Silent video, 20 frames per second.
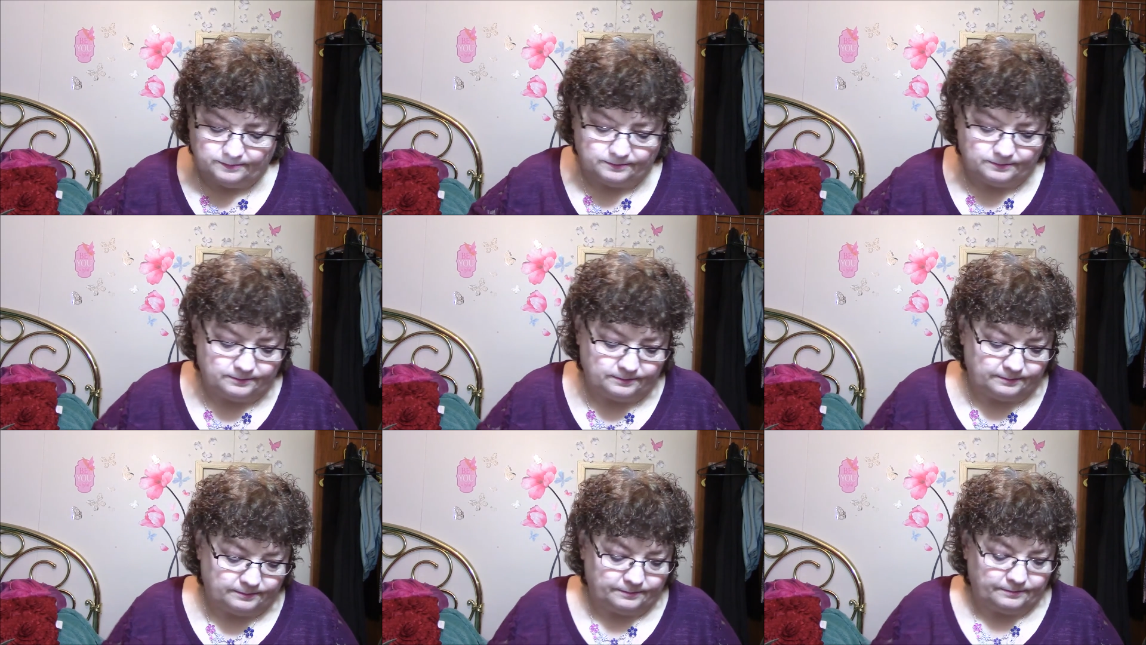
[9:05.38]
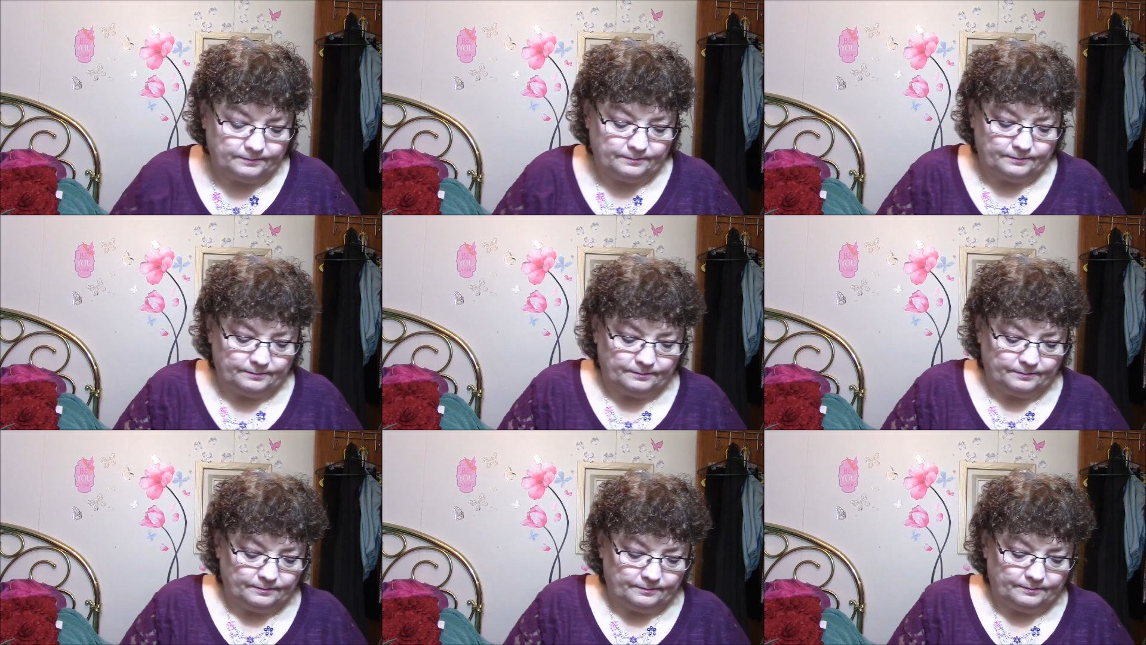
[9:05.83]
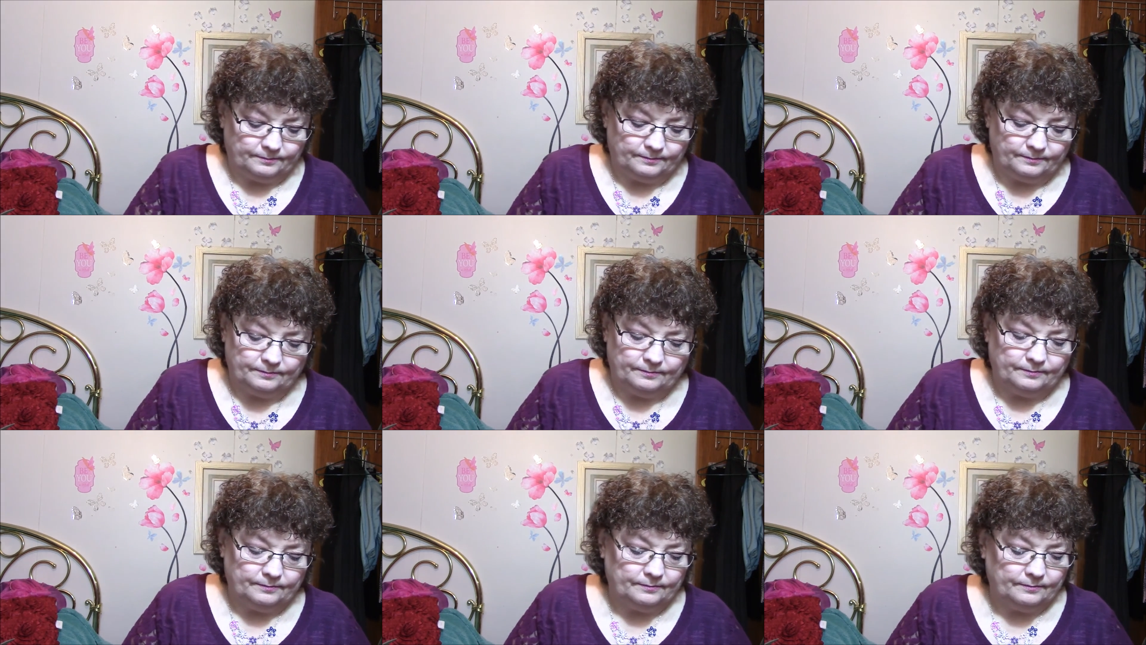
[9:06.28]

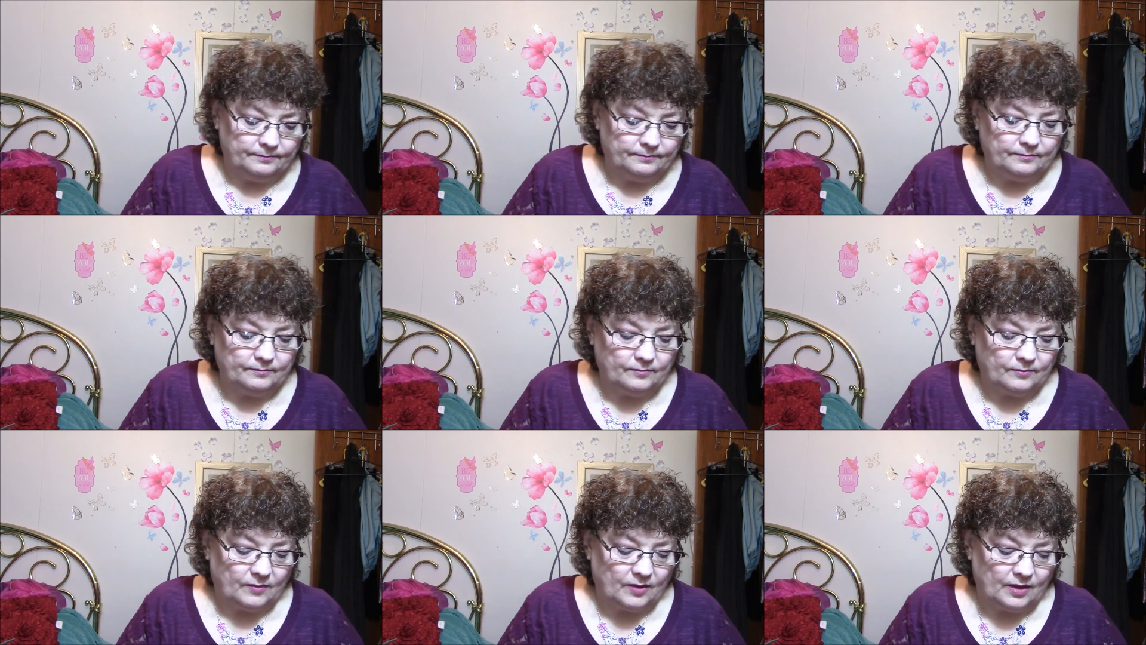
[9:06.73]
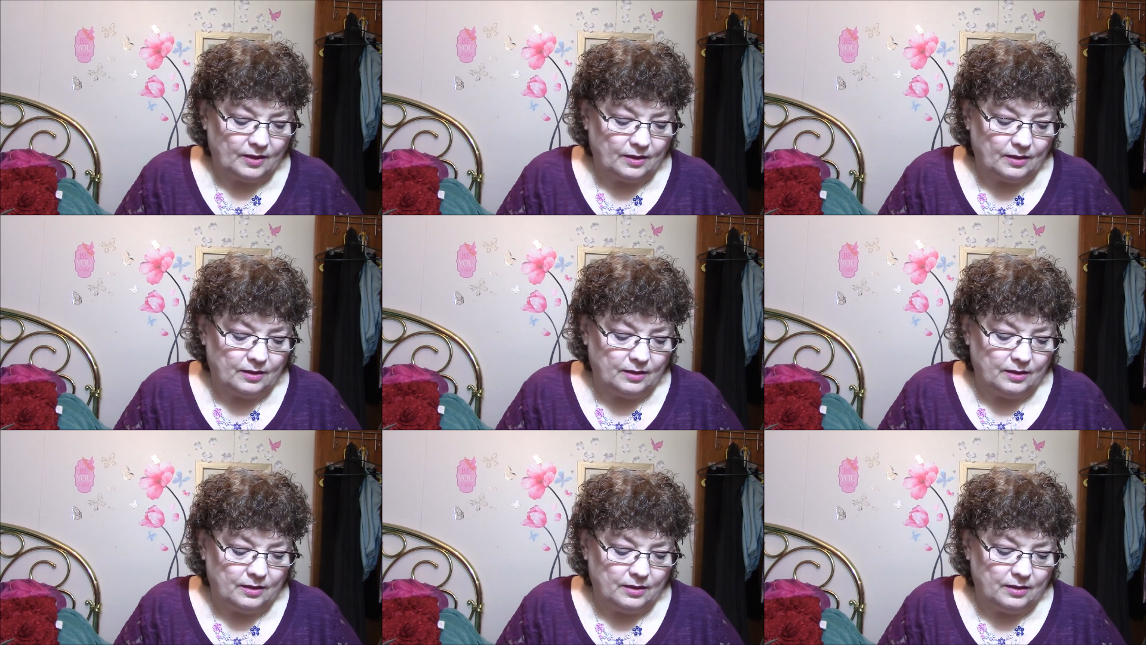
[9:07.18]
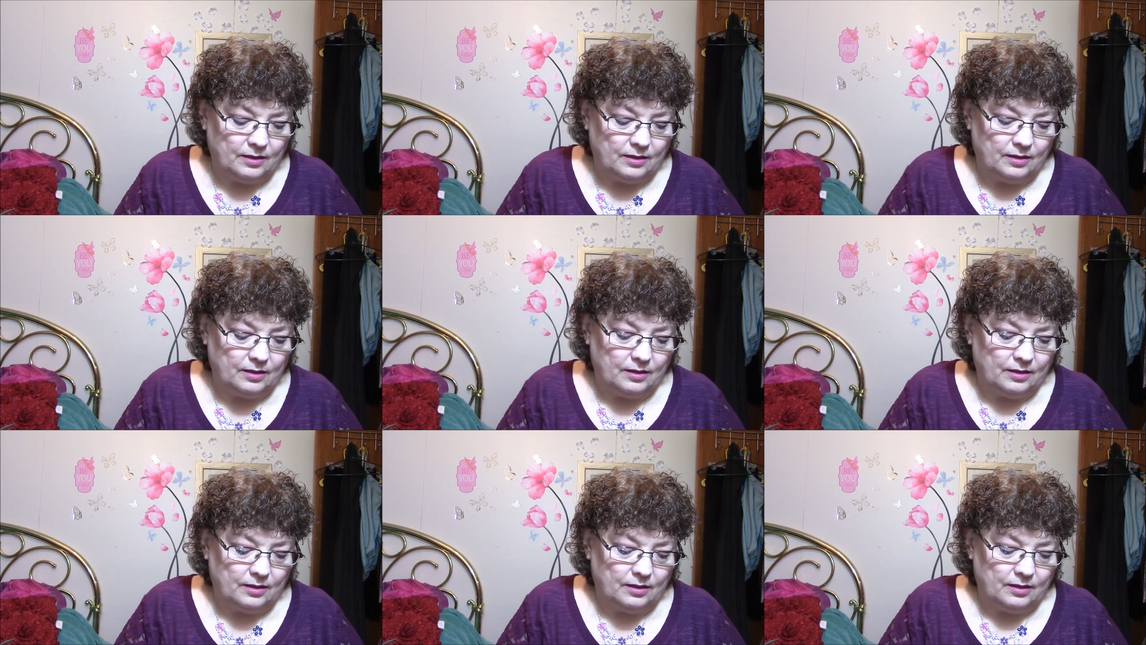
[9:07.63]

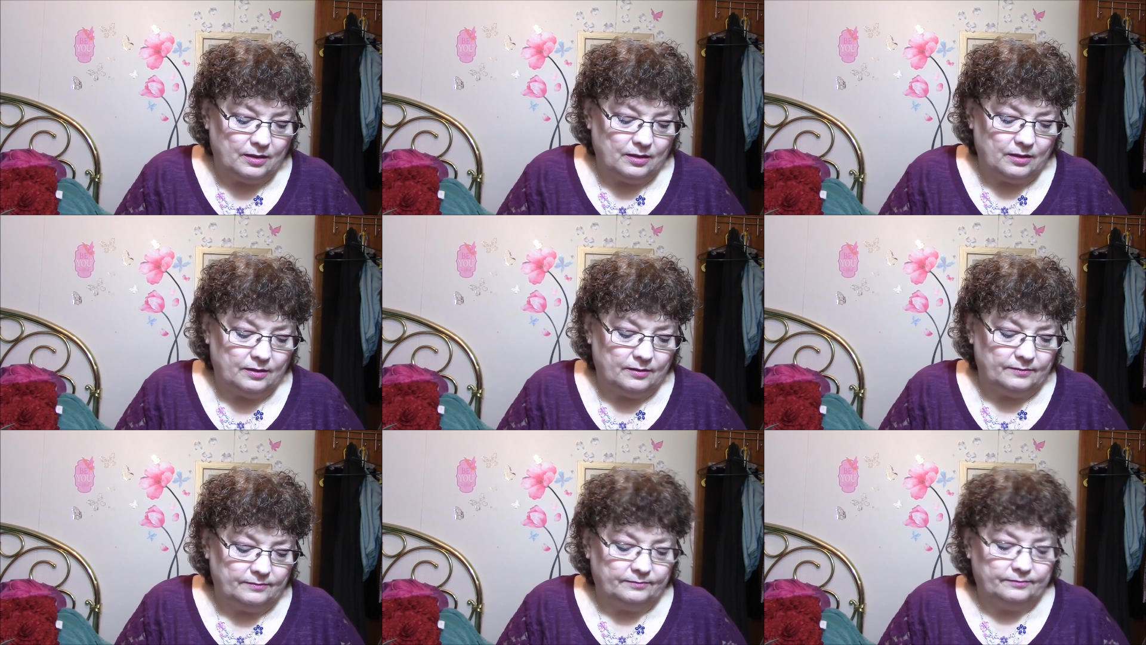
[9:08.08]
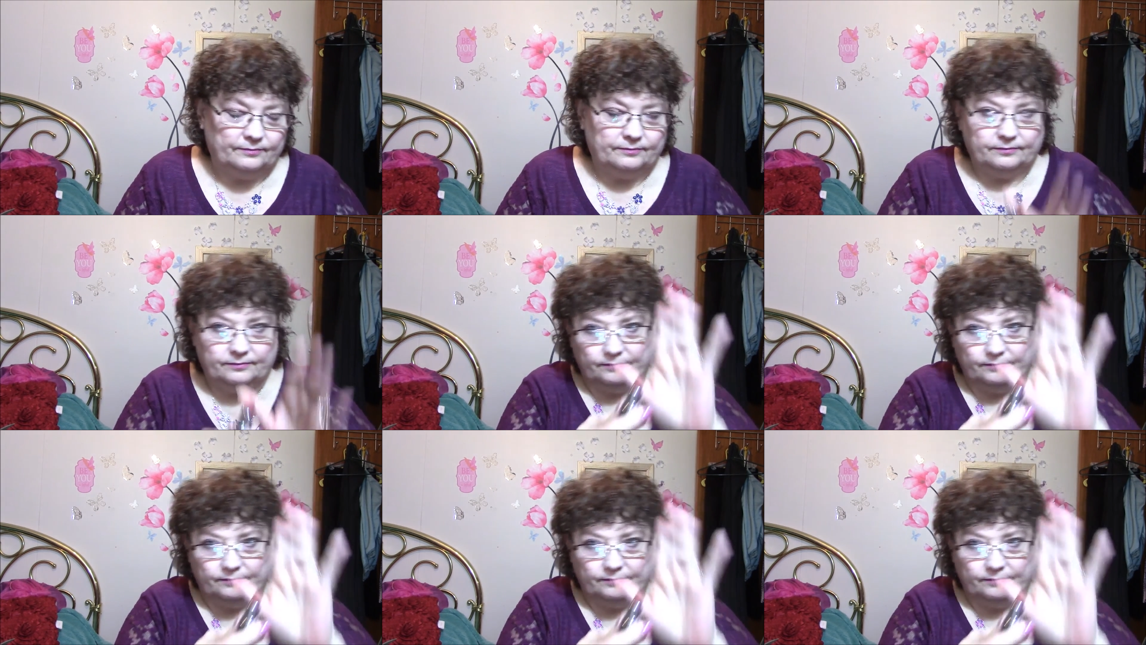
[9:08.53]
(silence)